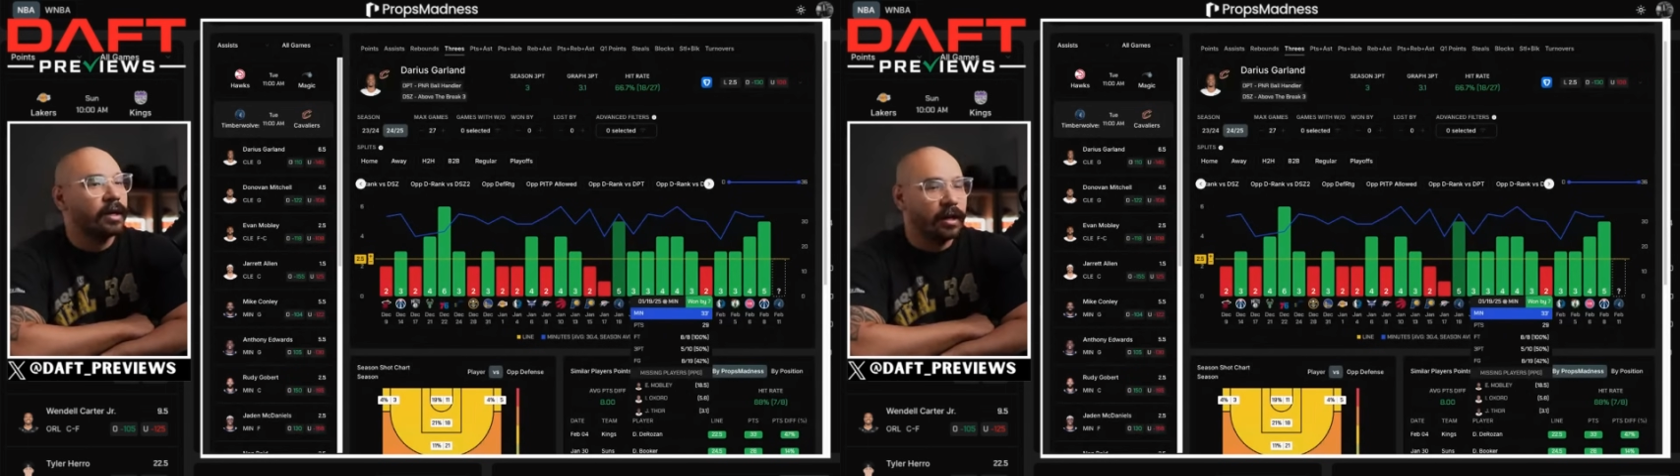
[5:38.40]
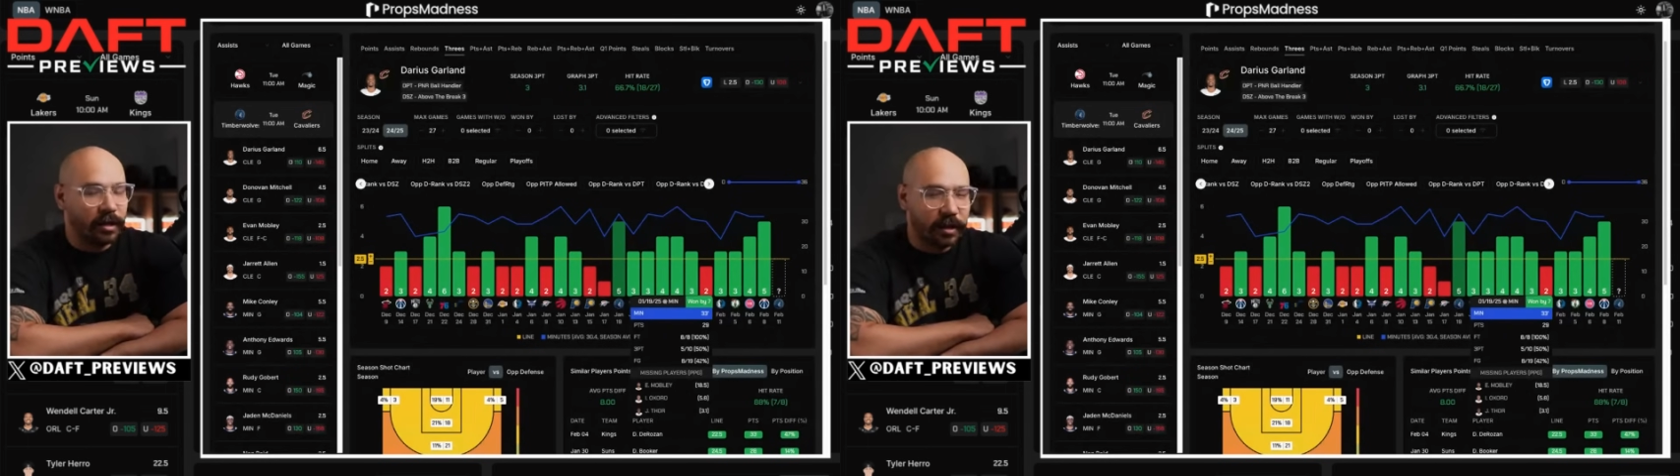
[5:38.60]

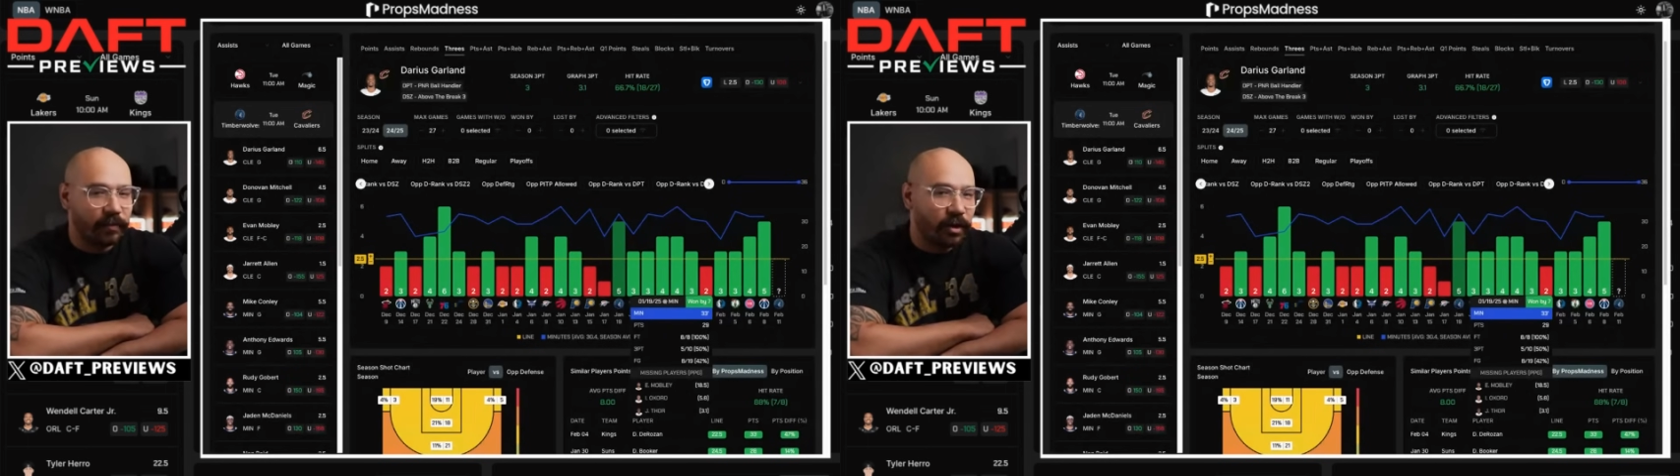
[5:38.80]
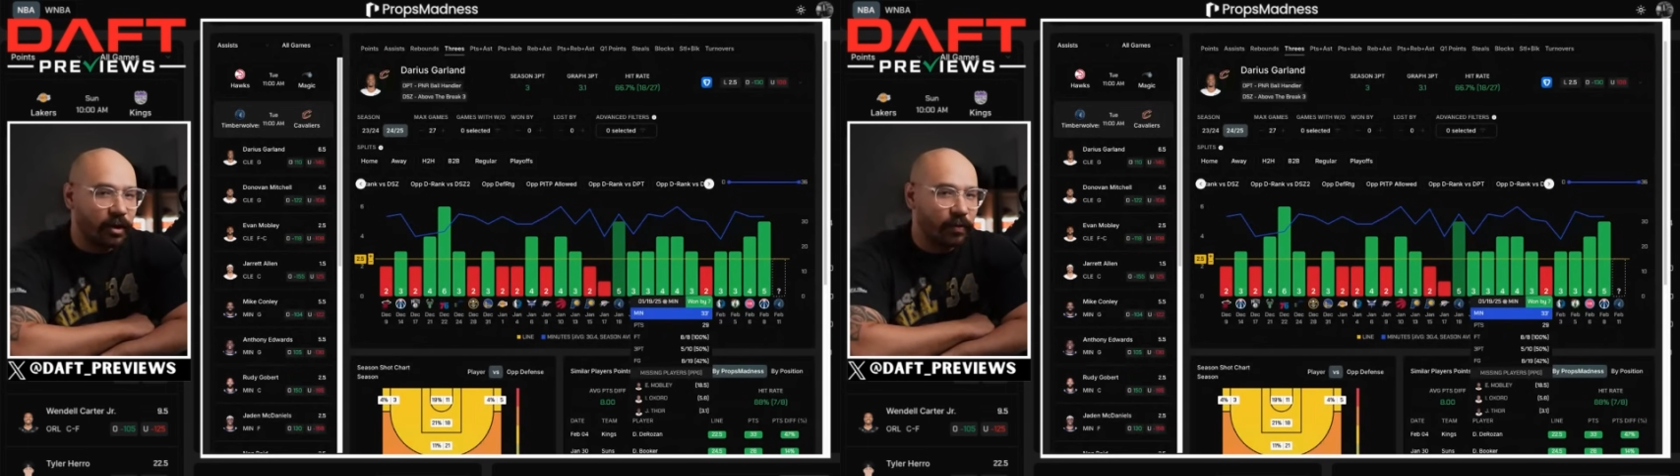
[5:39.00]
and he's
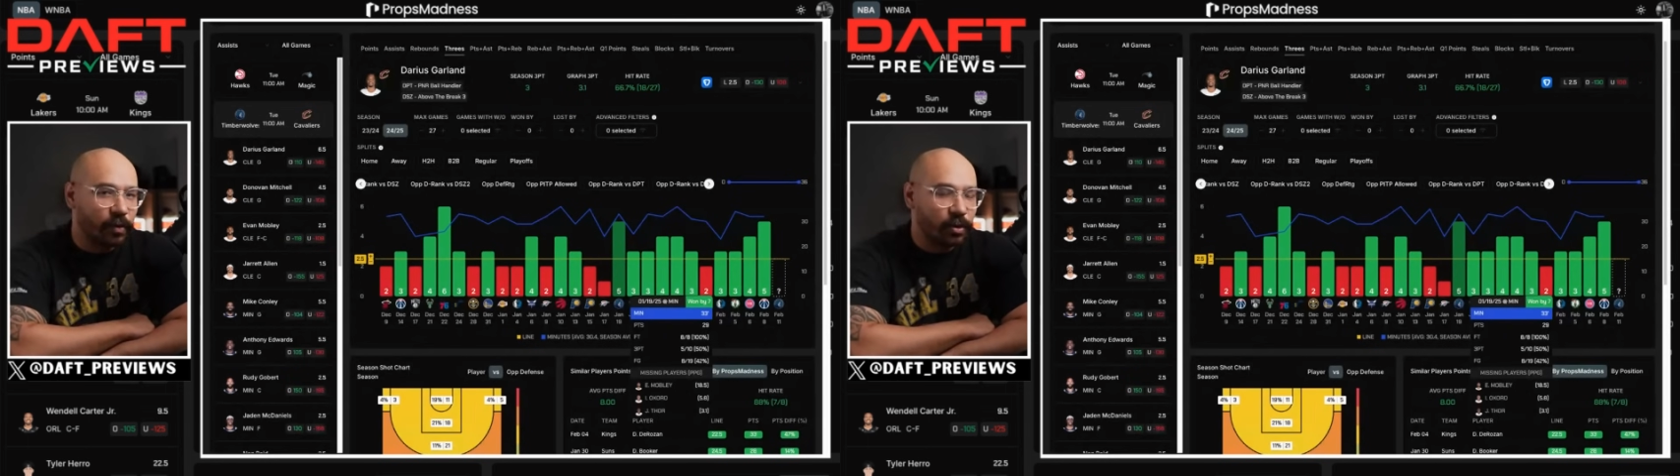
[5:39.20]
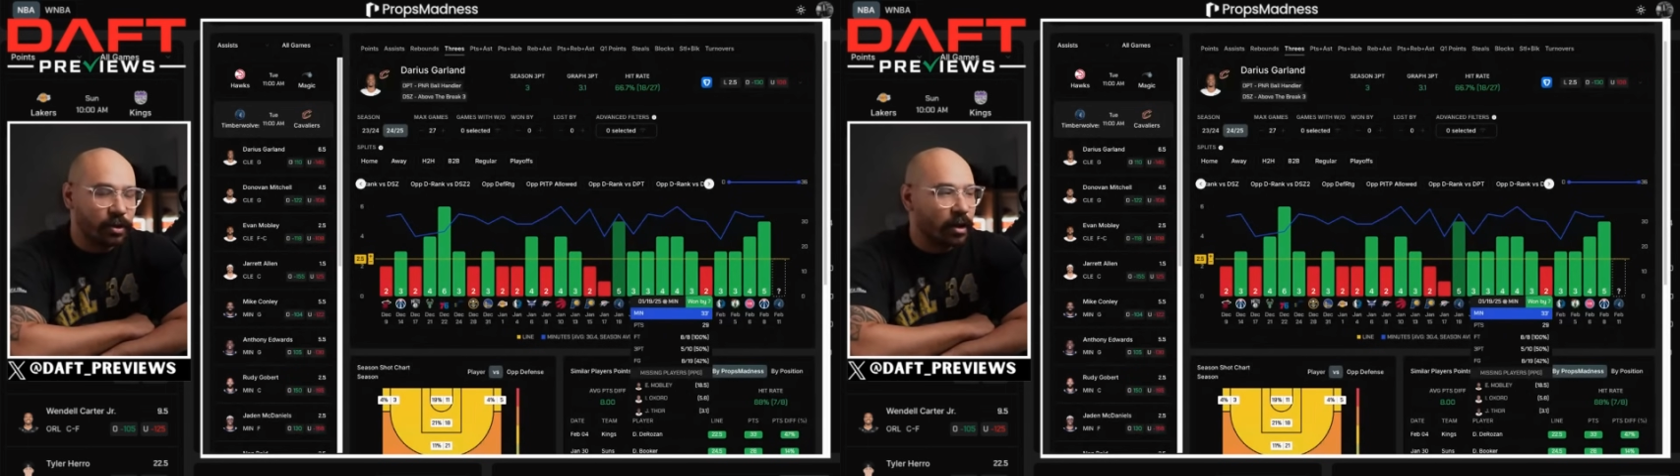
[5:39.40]
having a
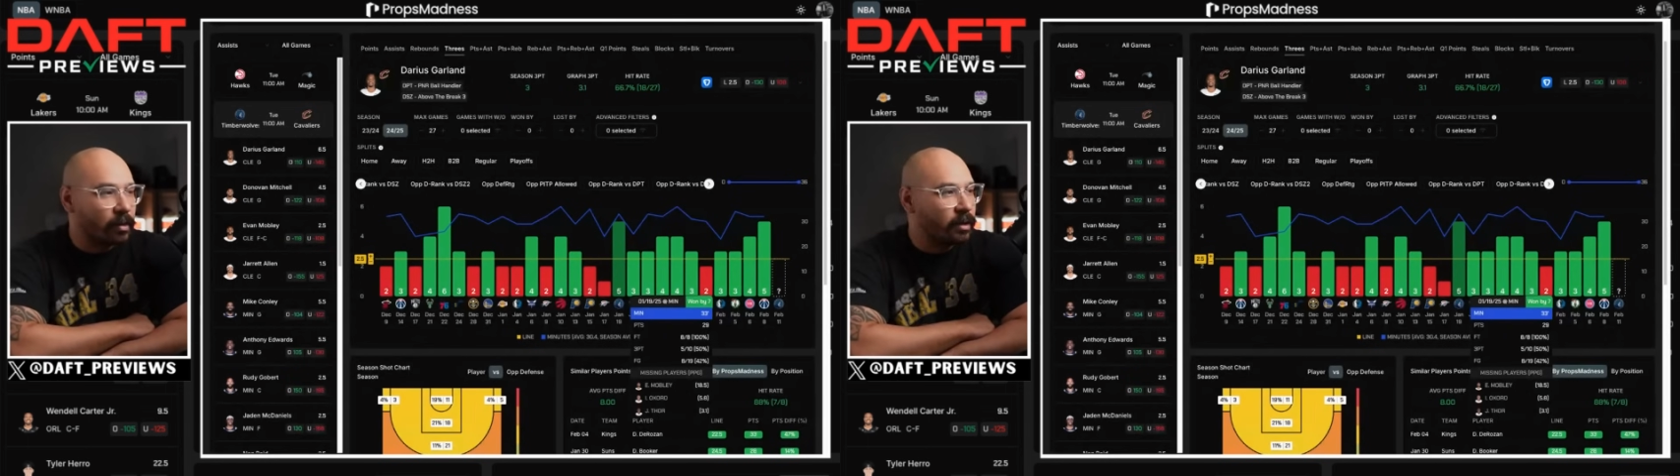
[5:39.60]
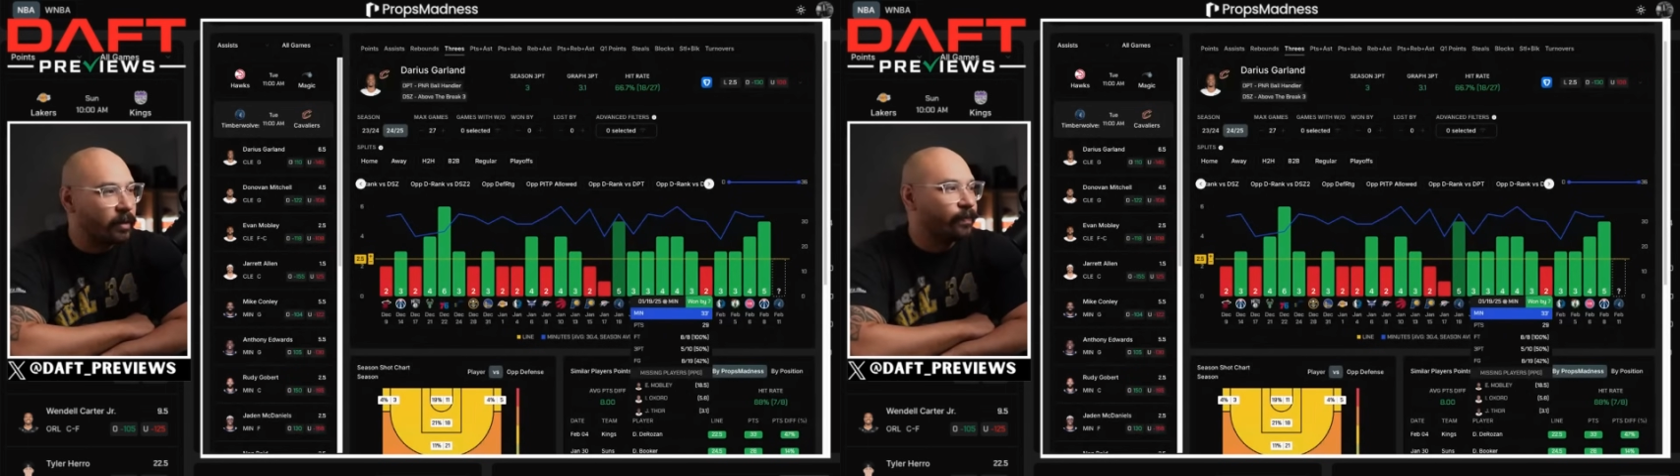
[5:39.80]
difficult
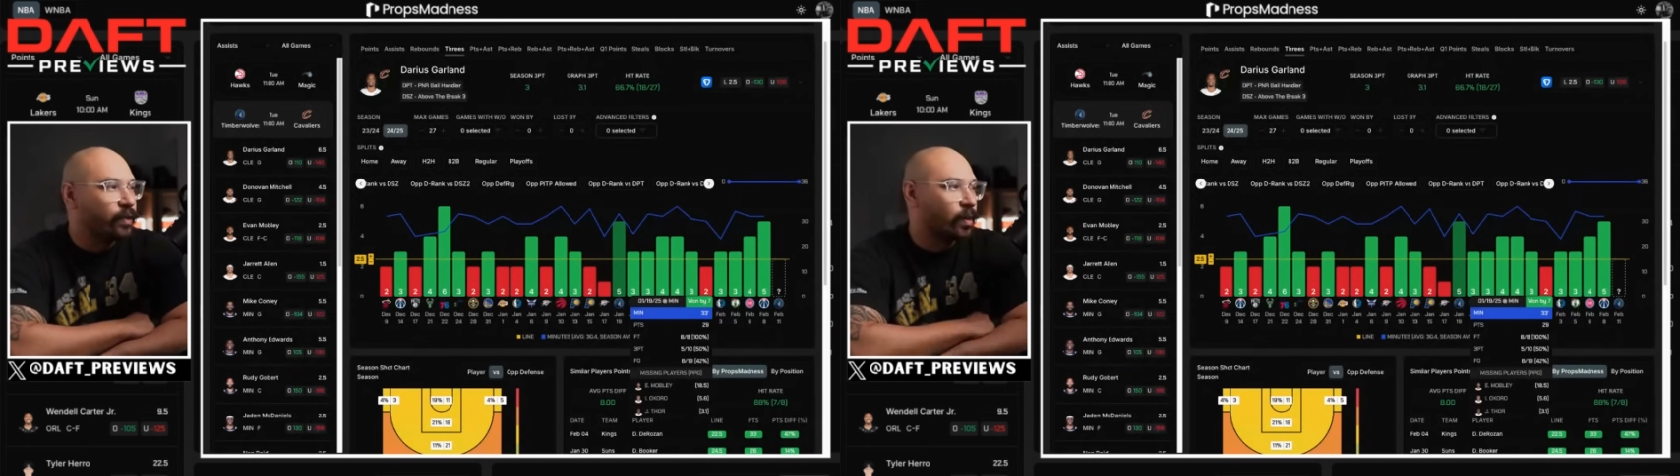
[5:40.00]
time here.